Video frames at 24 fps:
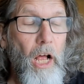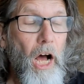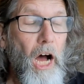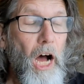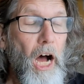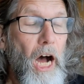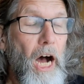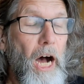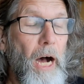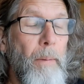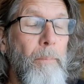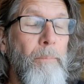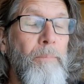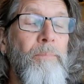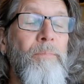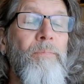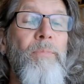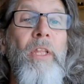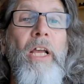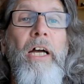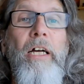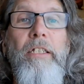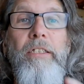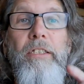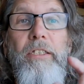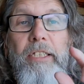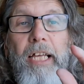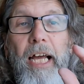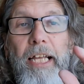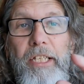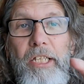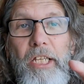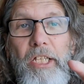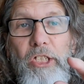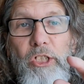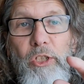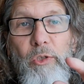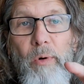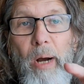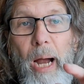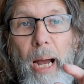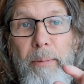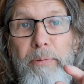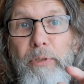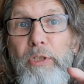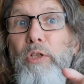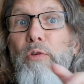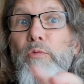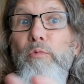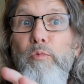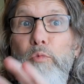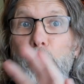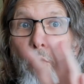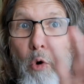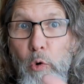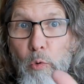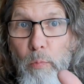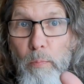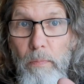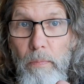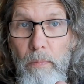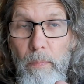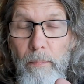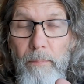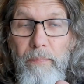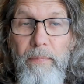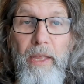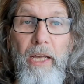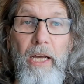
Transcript: um, that describes the womb,